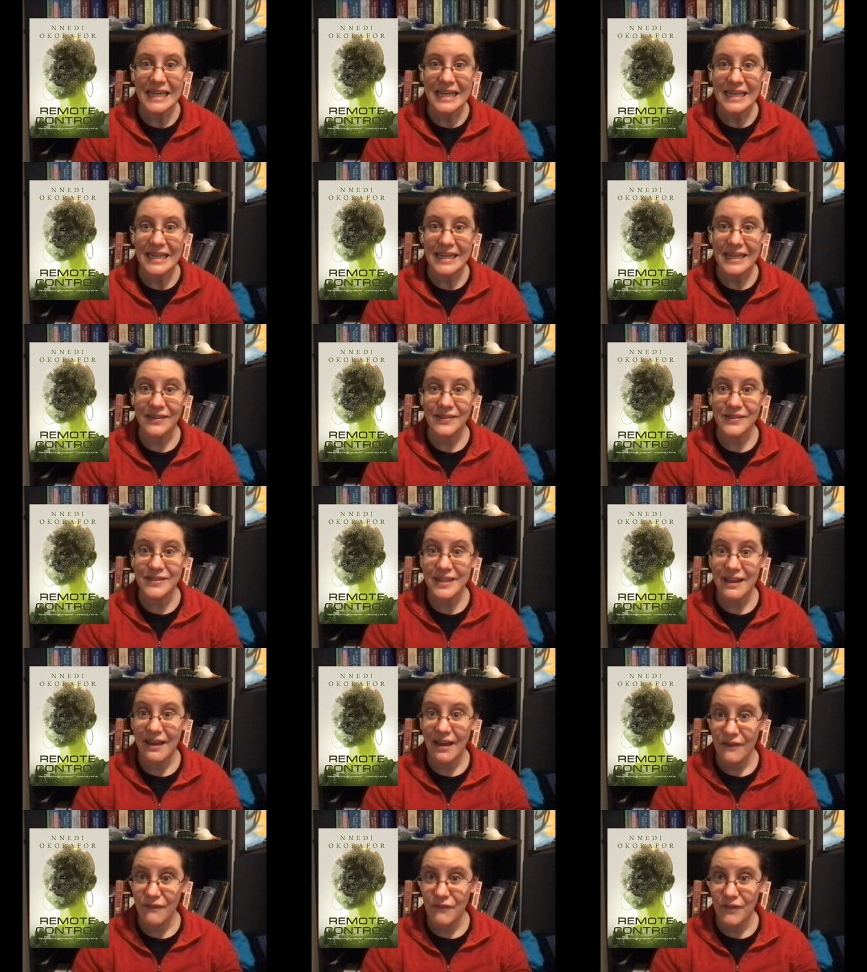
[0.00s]
kills
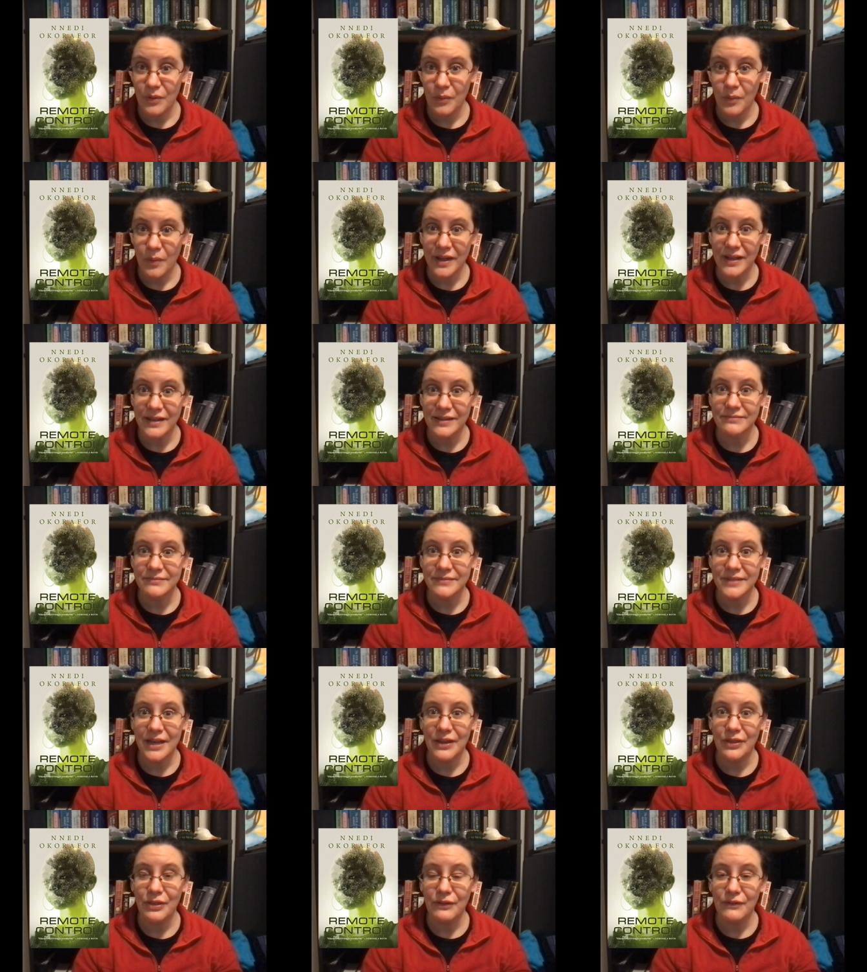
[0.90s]
everyone
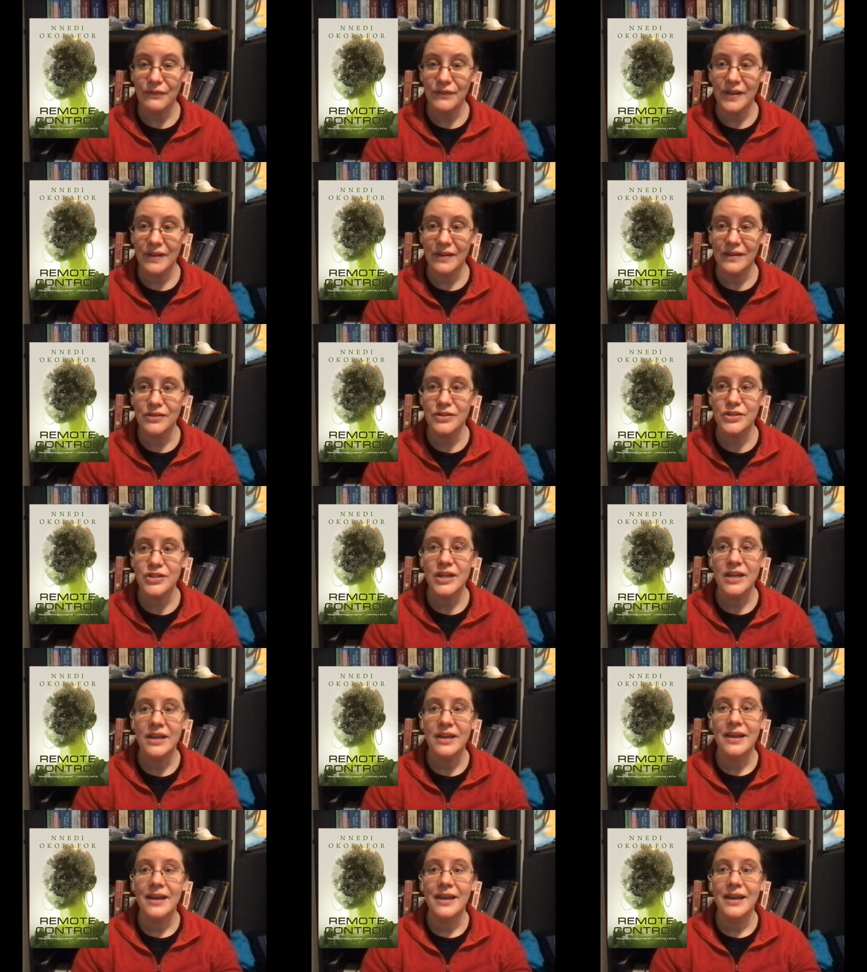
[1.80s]
in their village,
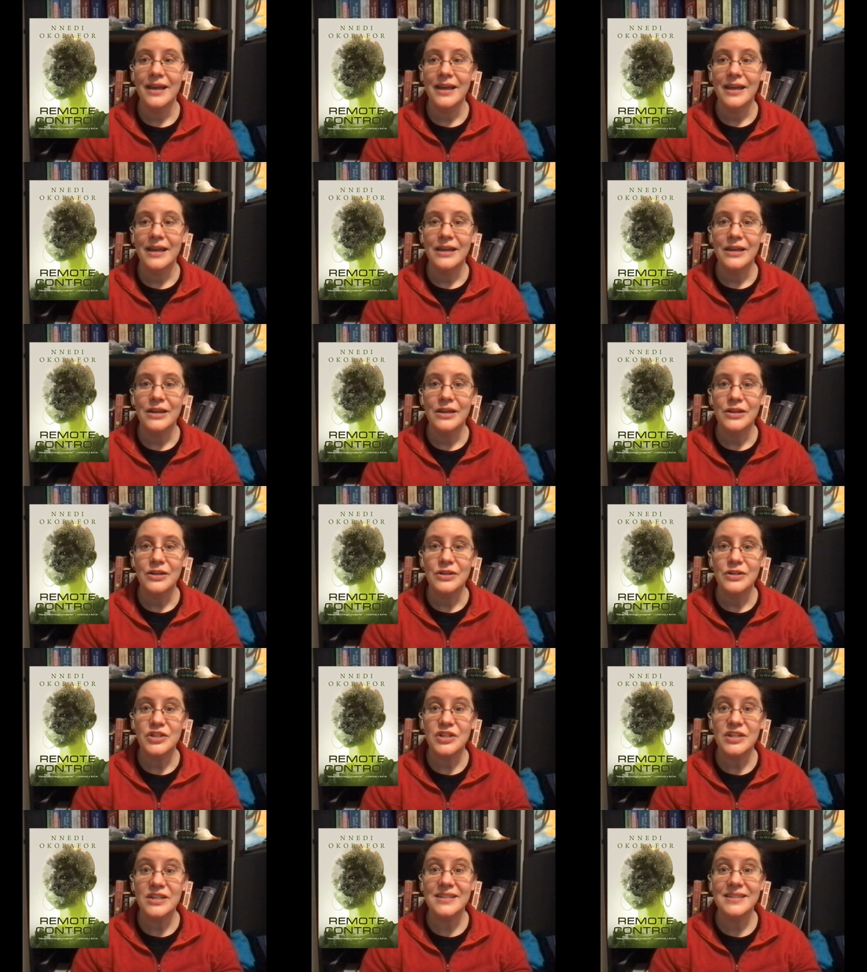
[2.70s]

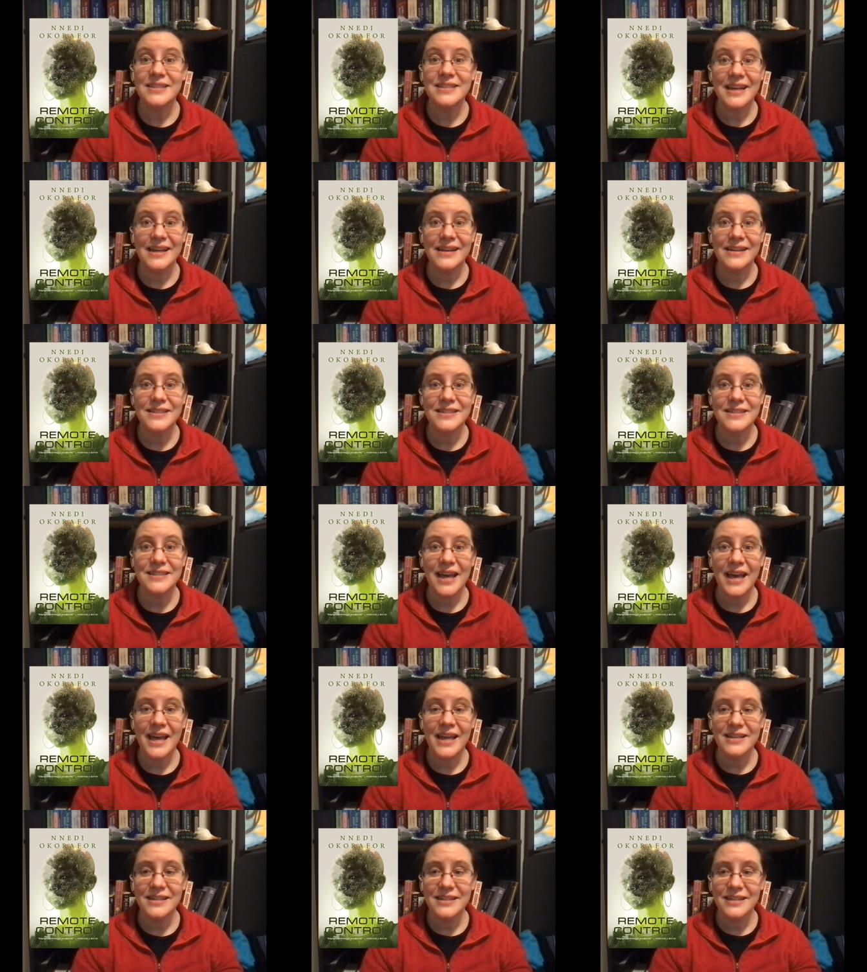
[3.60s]
she decides
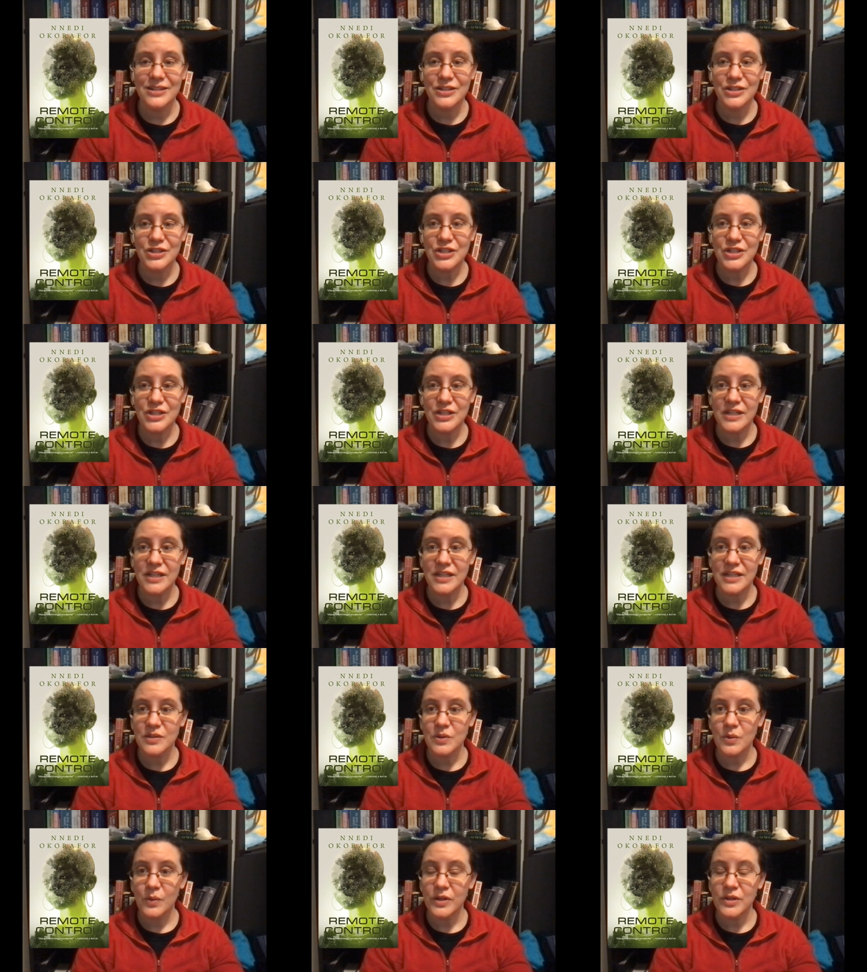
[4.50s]
that she
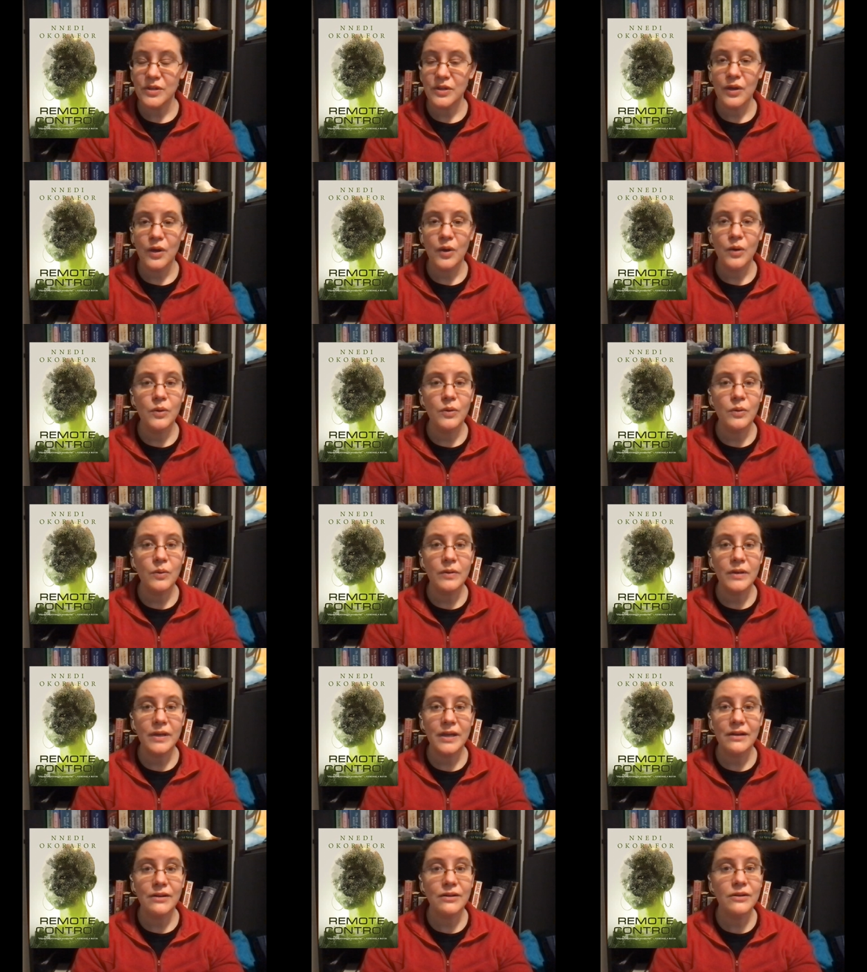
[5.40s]
is going to go
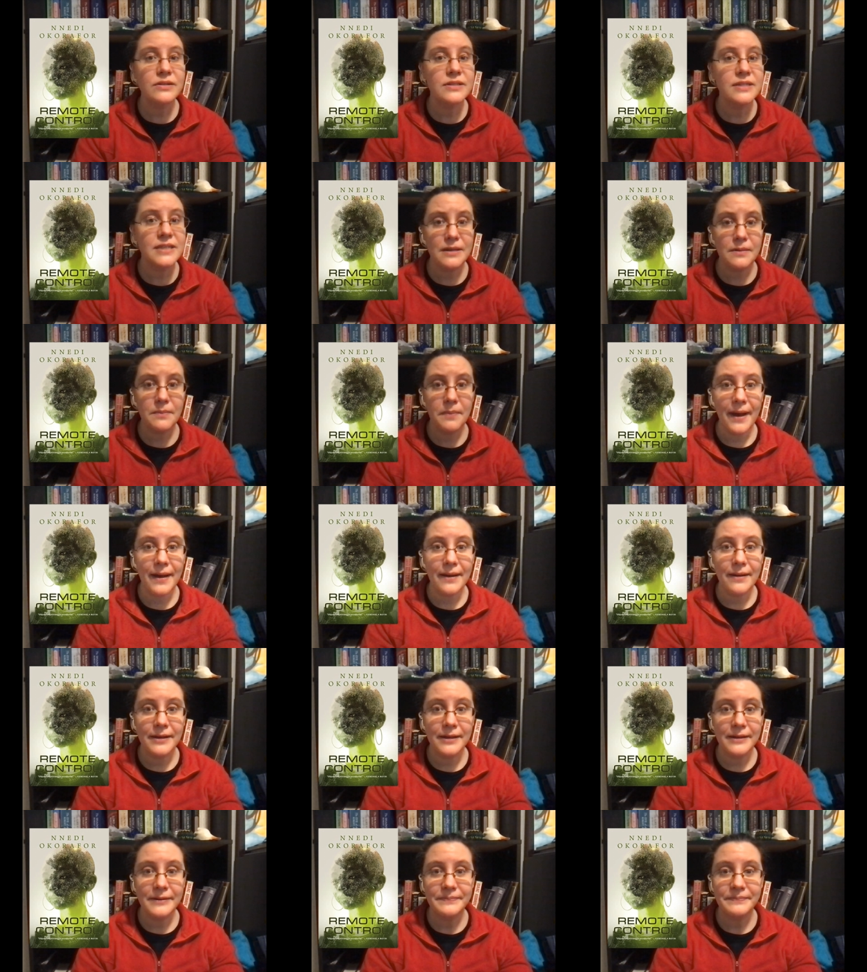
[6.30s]
get her seed
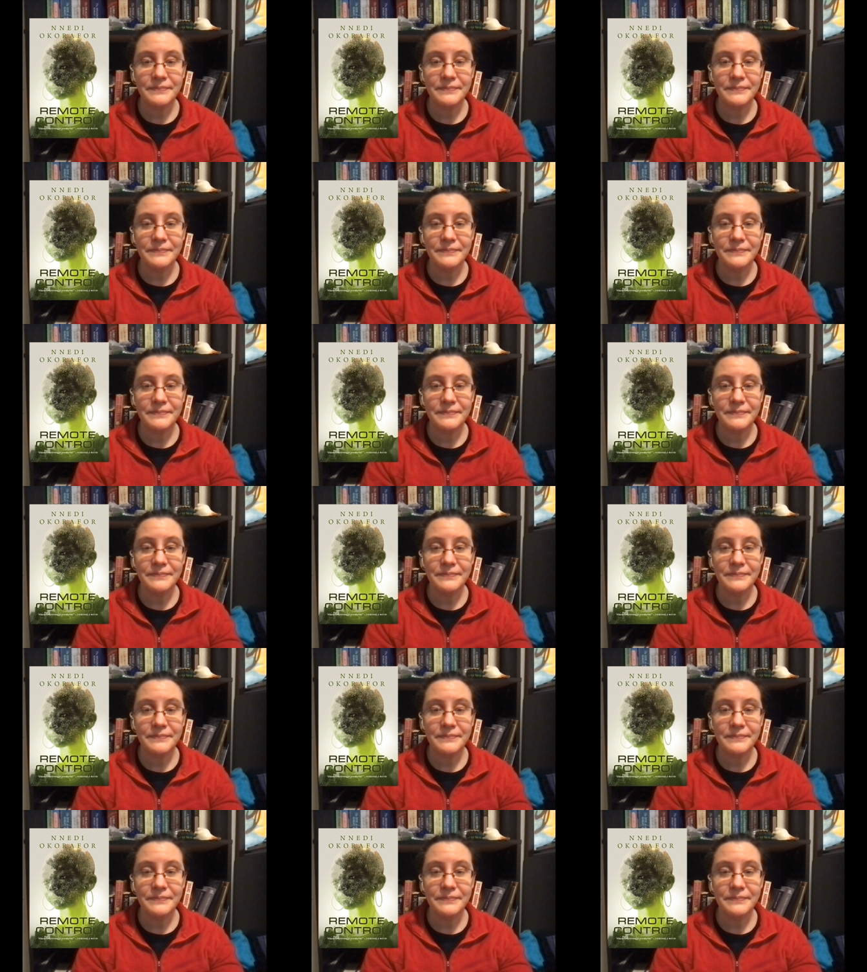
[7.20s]
back.